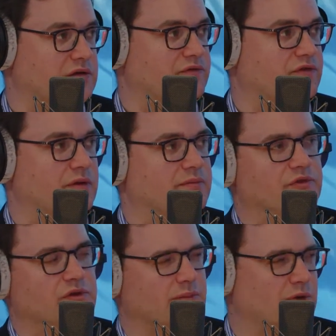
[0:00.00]
from
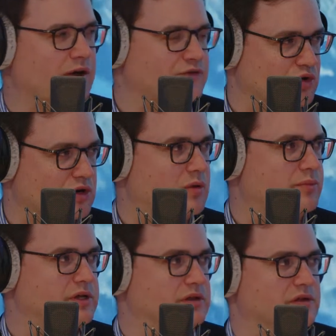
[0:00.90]
some offshore
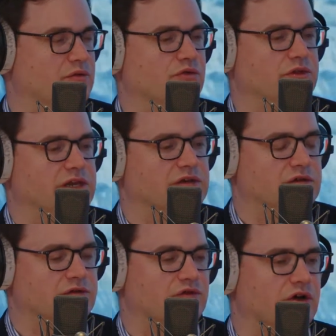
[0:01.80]
companies that were related to the
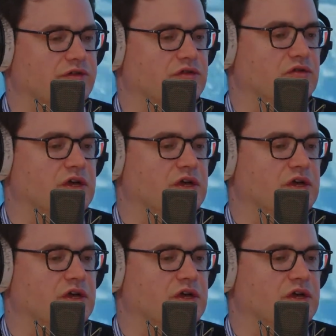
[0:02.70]
fraud. So